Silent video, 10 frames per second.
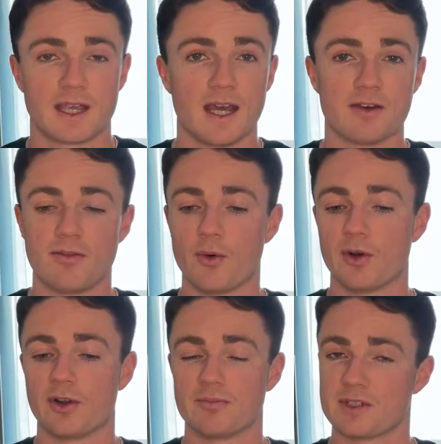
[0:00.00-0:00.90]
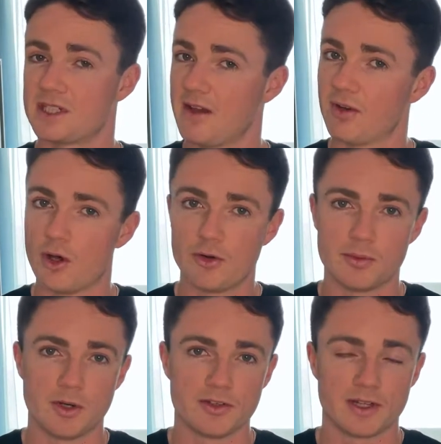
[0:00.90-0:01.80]
can't afford 700 a
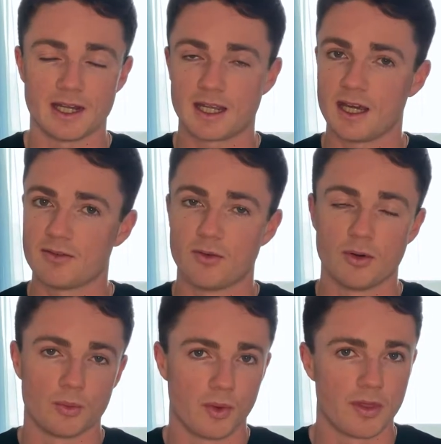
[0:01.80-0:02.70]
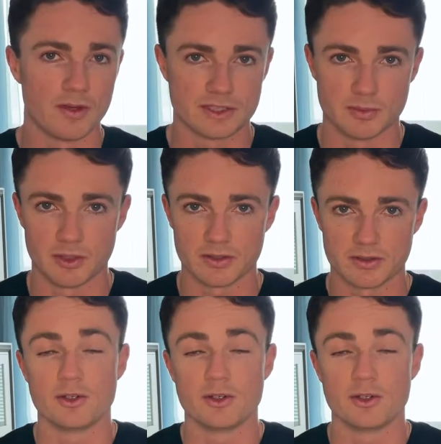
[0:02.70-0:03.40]
month and they can't afford 1,000 a month.